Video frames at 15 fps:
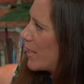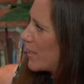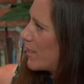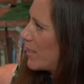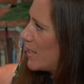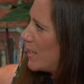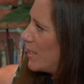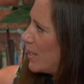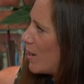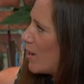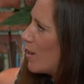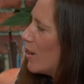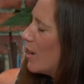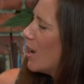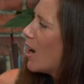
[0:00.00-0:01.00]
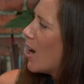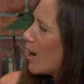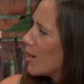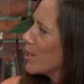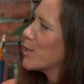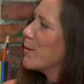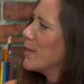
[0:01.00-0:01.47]
exciting. The
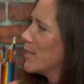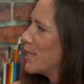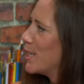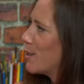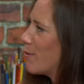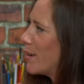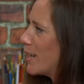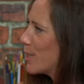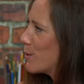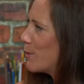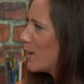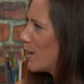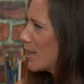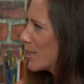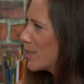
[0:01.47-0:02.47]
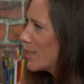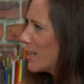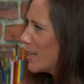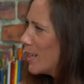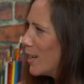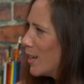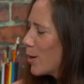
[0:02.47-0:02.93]
R twenty-three, as we like
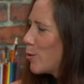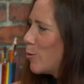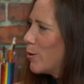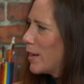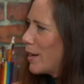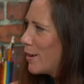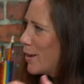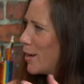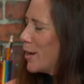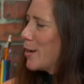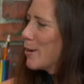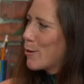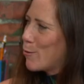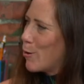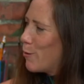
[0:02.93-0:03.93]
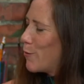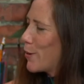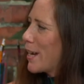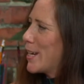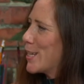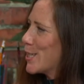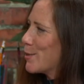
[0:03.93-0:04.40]
to call our
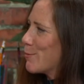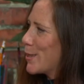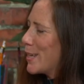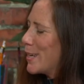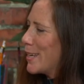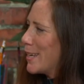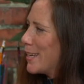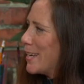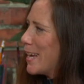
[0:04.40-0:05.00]
qualifications, with a,